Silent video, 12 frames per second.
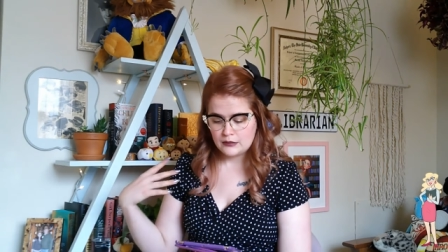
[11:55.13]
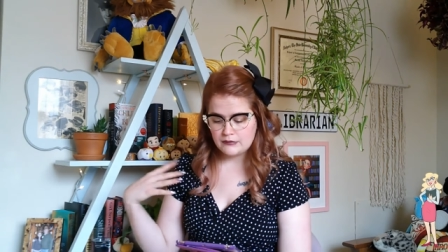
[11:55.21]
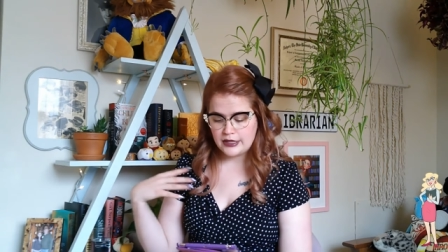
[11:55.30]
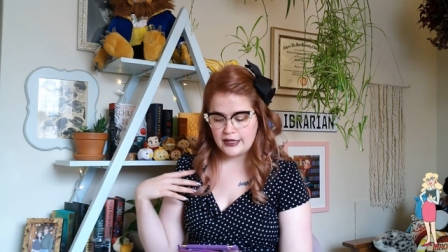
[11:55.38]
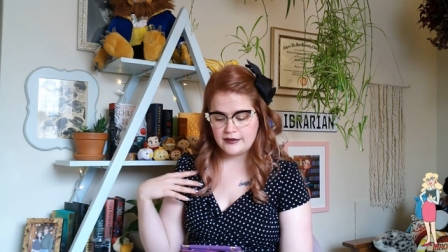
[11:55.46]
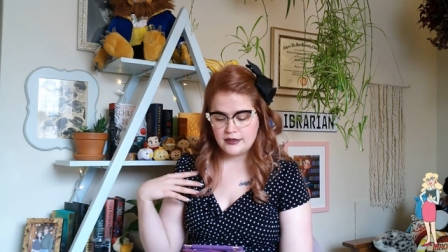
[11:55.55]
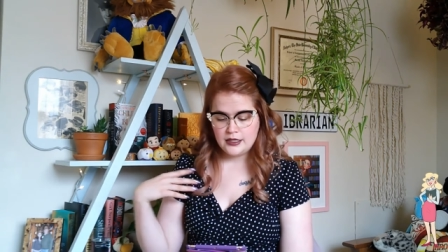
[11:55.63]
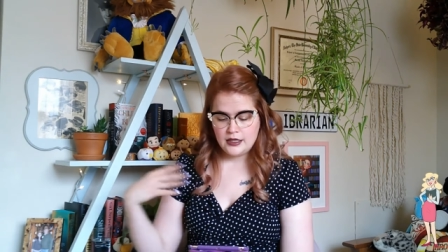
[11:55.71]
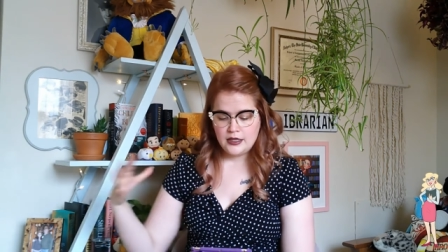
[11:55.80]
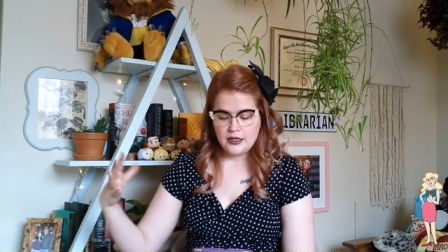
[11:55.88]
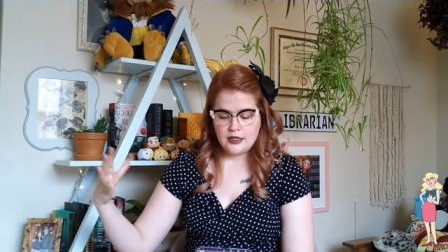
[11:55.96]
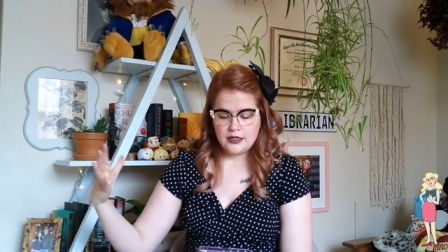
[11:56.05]
But
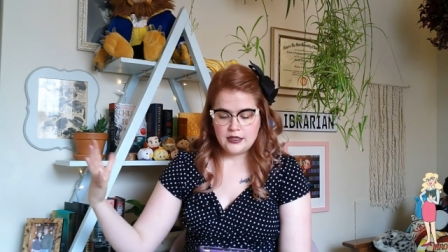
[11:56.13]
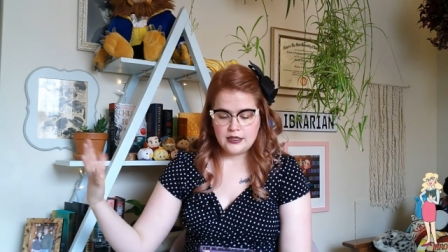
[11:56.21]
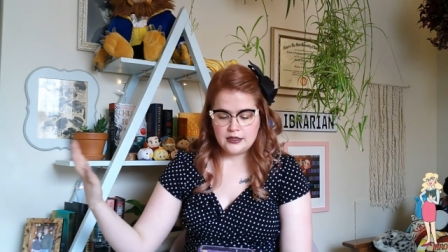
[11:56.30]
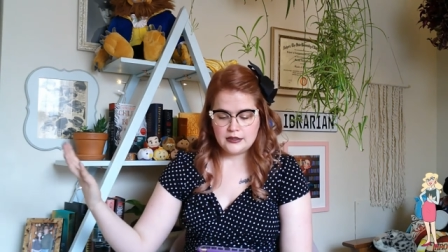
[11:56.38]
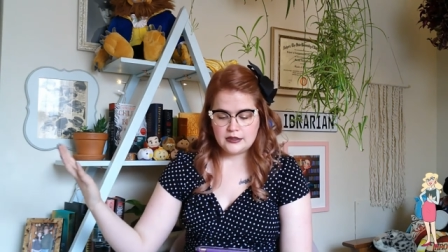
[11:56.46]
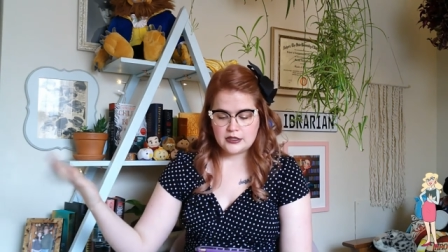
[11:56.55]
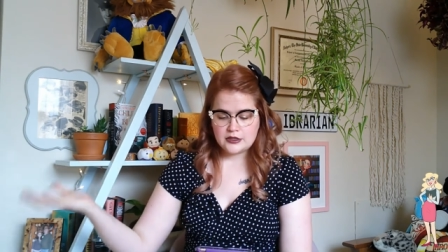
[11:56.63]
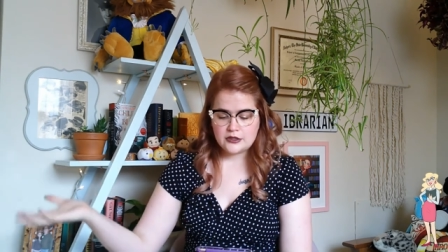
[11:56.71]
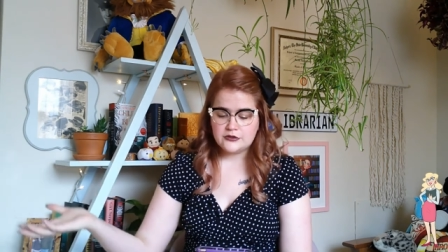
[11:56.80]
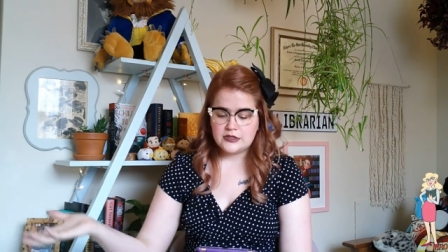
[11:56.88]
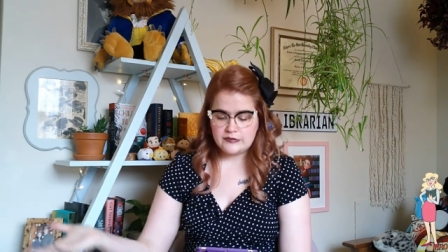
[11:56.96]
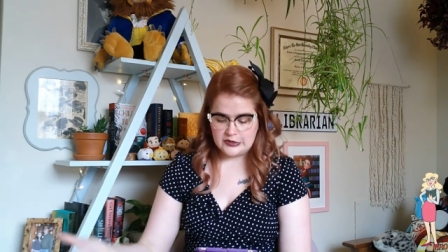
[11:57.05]
they're
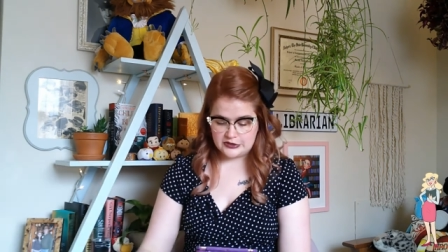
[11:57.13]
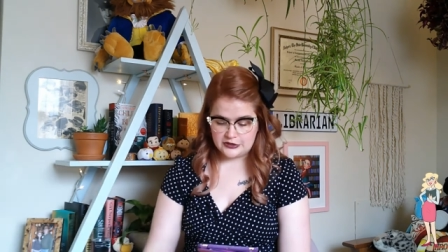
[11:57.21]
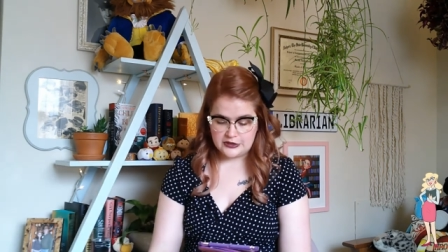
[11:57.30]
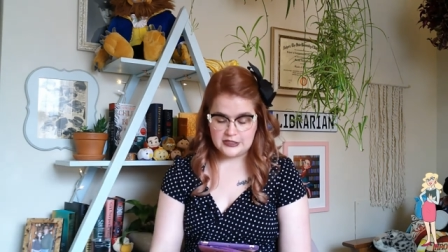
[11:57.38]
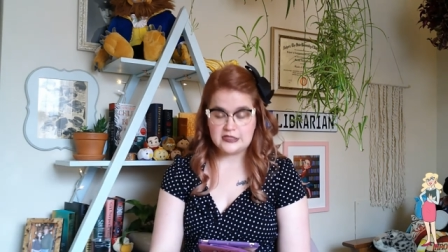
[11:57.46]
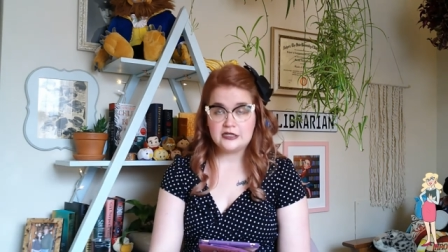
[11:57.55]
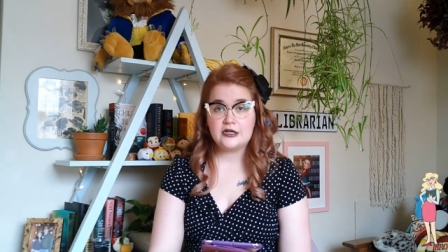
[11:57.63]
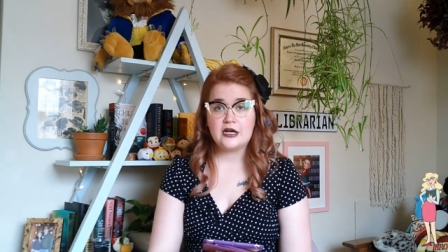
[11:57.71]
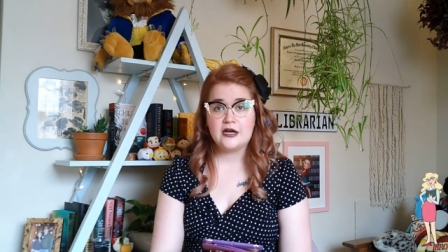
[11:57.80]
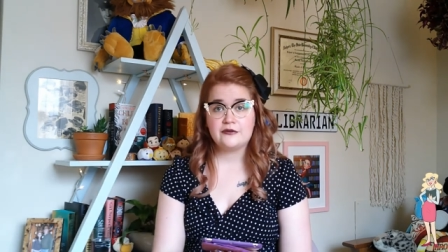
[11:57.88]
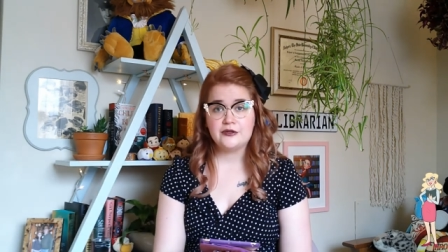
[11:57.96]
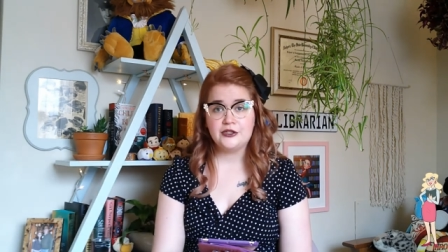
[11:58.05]
cozy mysteries. They're
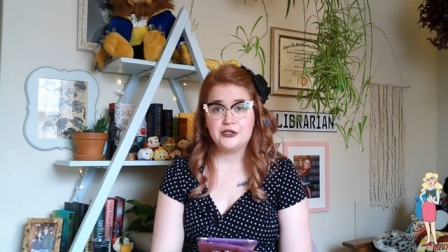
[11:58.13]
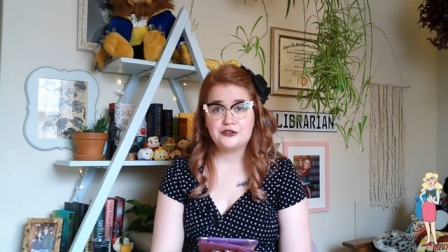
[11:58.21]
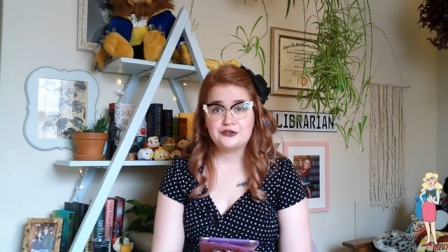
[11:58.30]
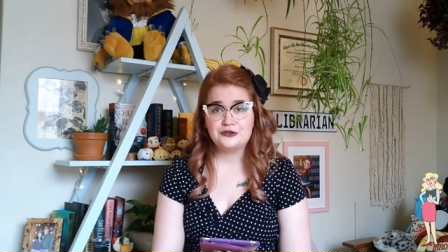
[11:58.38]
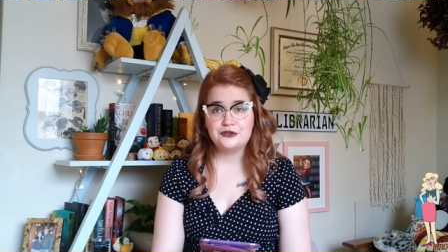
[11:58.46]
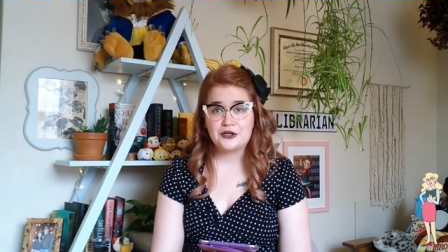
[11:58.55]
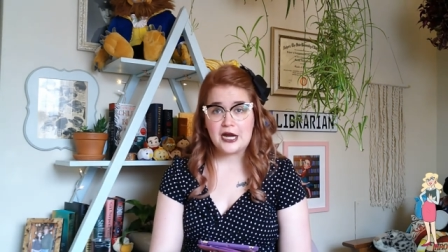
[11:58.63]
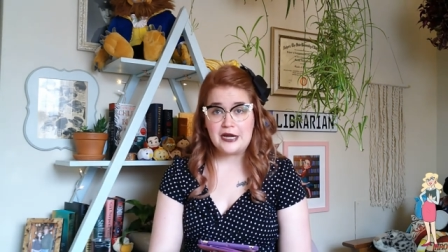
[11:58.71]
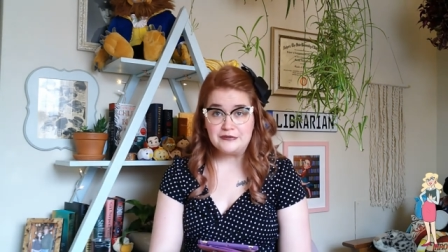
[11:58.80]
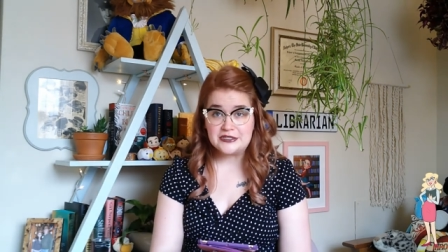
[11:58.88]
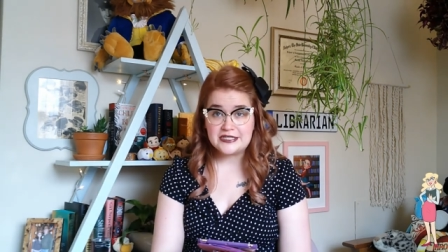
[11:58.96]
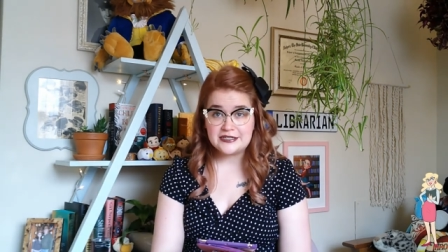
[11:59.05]
not really true
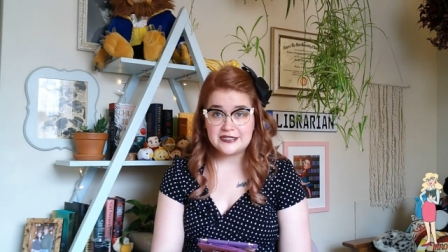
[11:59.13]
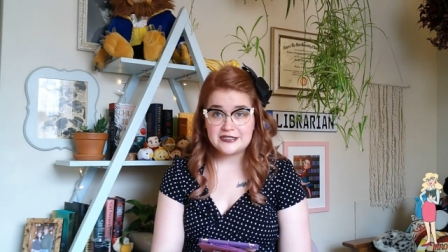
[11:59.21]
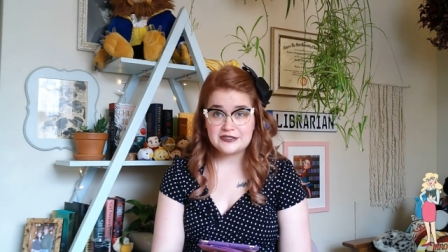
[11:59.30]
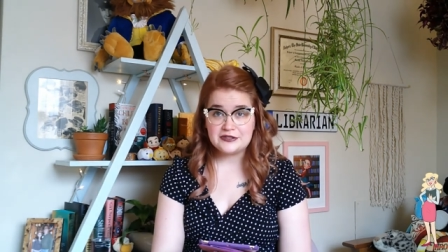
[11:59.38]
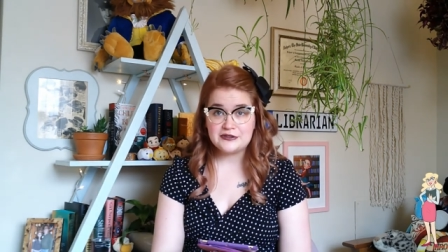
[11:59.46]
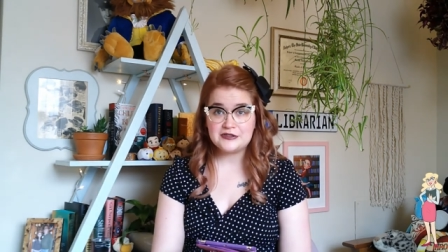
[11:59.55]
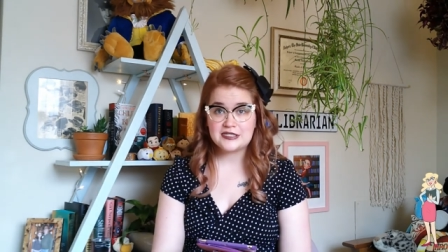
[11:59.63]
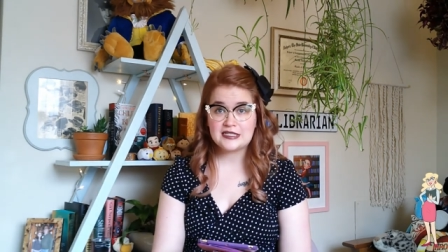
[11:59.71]
crime series, so you just